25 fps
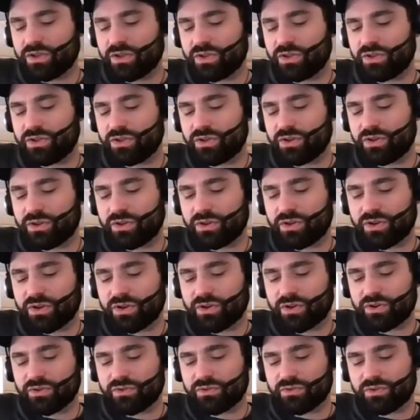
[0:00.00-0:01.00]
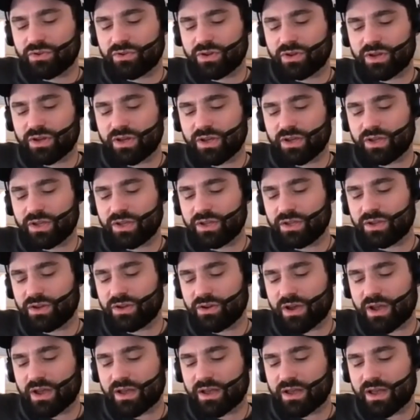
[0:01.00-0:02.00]
you're
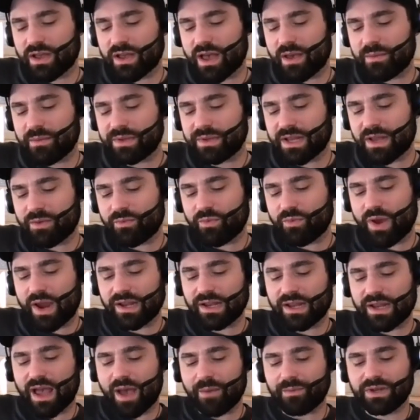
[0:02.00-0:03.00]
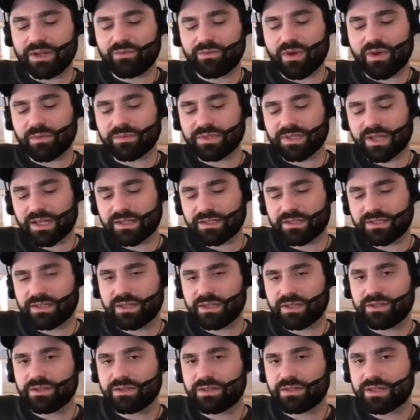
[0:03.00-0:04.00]
you're i mean right how many websites
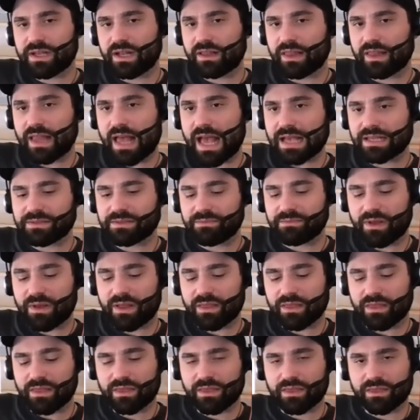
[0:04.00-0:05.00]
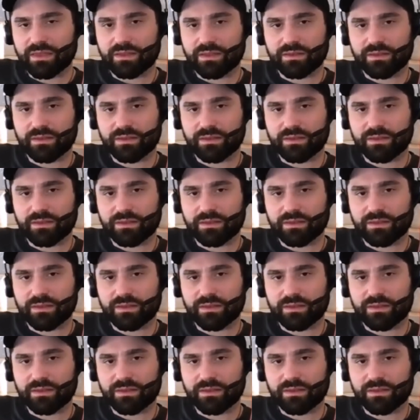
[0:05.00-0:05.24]
did you sell last month